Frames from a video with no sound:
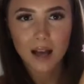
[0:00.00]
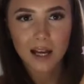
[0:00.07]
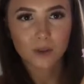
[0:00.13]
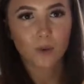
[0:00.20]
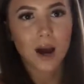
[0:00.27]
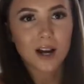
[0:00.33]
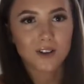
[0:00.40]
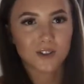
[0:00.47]

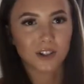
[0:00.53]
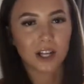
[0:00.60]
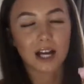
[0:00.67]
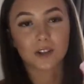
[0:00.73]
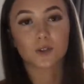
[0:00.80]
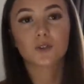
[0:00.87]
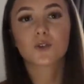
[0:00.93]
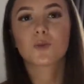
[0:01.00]

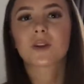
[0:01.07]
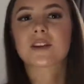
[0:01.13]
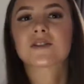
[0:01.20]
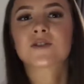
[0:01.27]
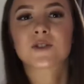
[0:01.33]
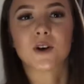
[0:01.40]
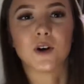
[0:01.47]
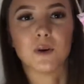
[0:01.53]
I don't know what
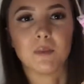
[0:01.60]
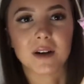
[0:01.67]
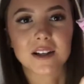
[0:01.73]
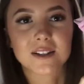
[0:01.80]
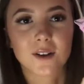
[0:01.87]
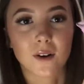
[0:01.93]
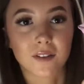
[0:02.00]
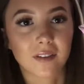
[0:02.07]
this is called, but
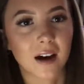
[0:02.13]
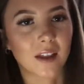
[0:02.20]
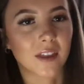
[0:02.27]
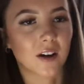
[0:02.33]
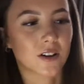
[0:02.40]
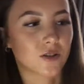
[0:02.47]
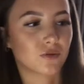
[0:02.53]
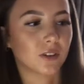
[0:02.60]
it's got that
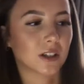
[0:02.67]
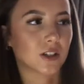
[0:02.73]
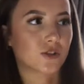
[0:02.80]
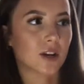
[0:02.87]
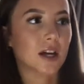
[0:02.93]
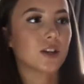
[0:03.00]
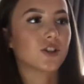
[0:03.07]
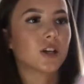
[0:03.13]
there. It's really
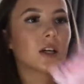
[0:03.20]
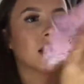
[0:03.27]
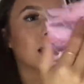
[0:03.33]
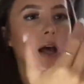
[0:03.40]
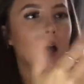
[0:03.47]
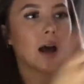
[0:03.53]
stretchy.